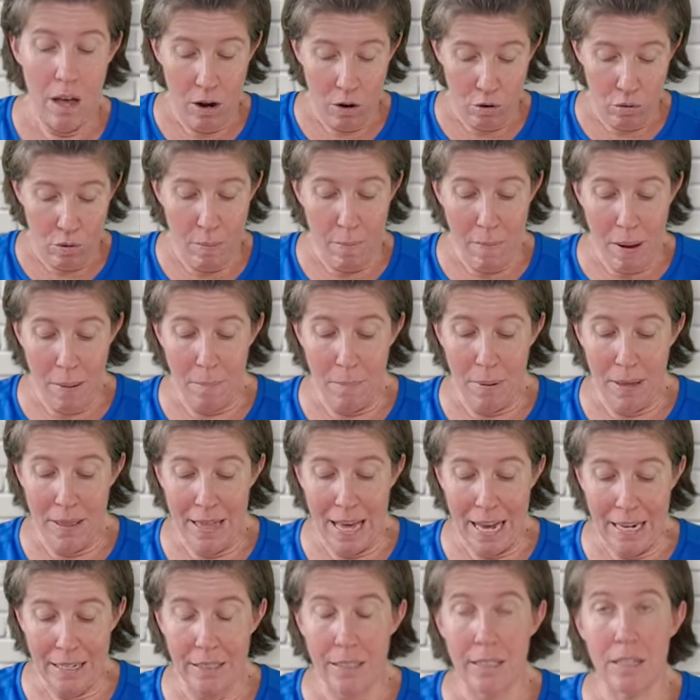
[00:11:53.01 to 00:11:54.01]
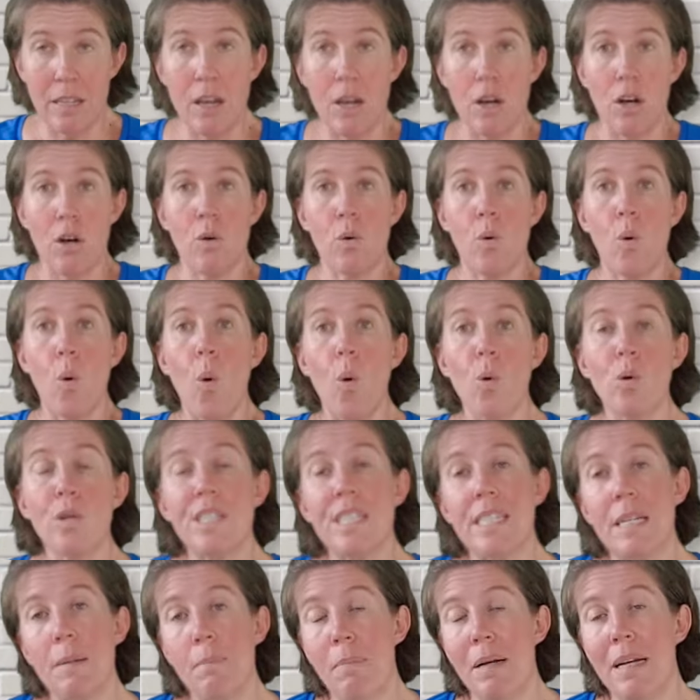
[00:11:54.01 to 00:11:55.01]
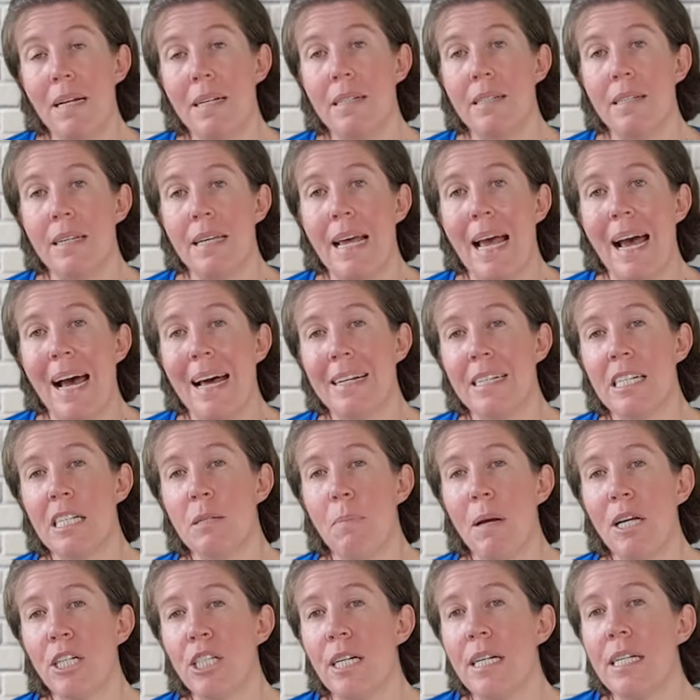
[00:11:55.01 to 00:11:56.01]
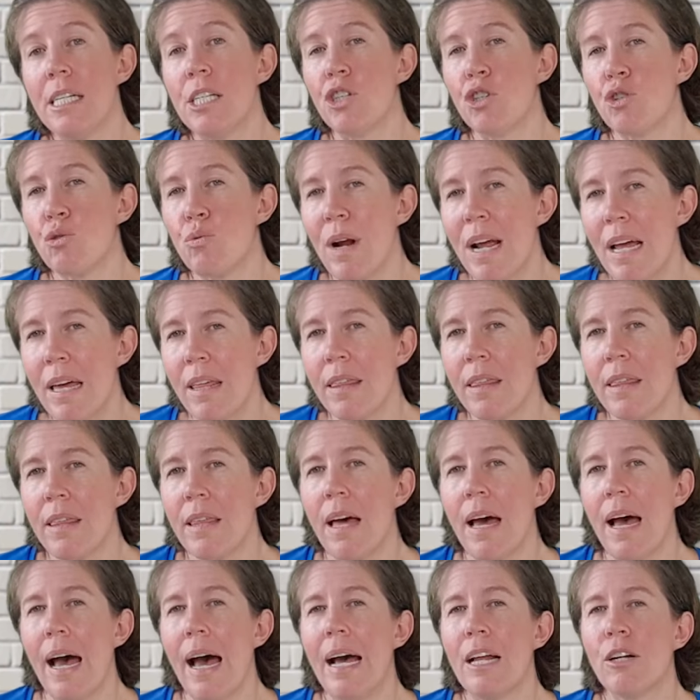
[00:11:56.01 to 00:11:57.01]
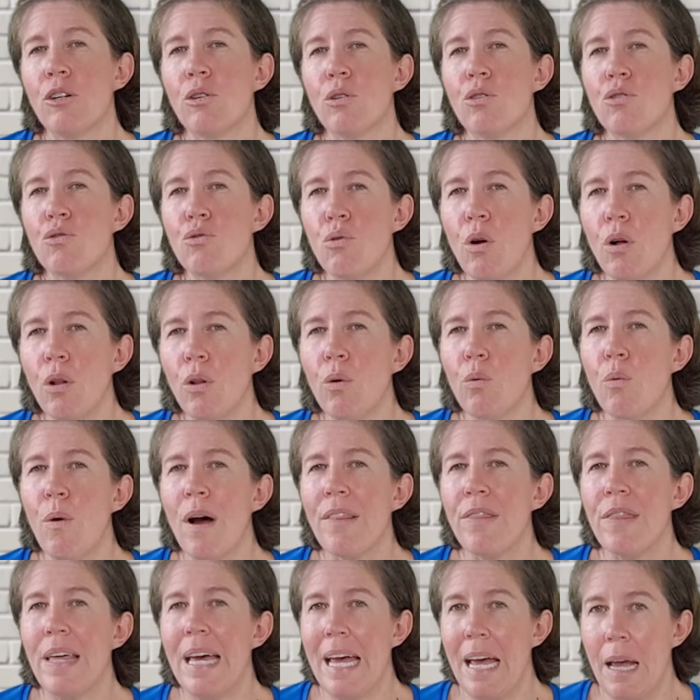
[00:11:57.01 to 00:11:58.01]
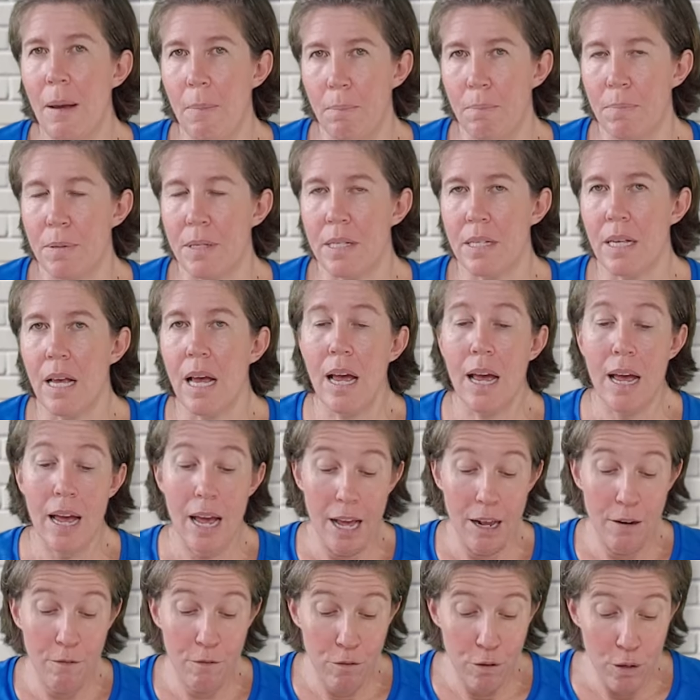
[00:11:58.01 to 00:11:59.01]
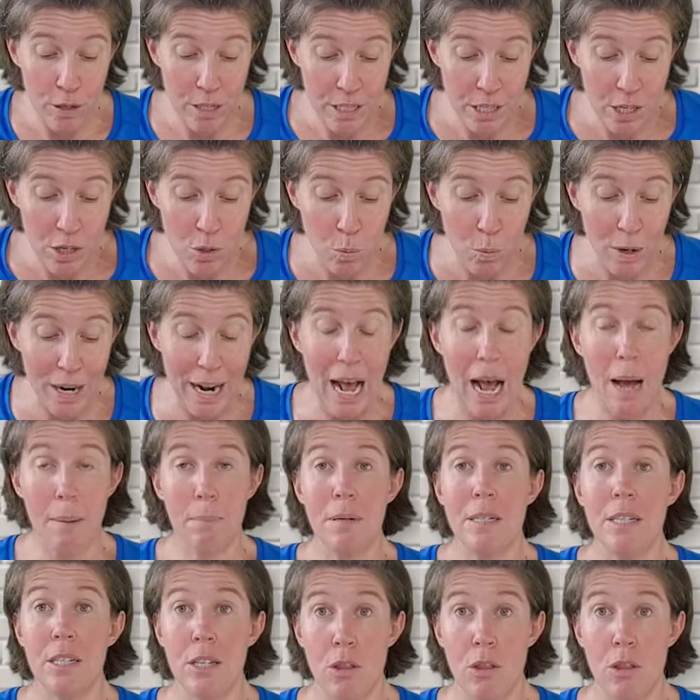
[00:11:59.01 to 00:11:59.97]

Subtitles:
Remember that core stability, and especially strength and control around the hips, influences what happens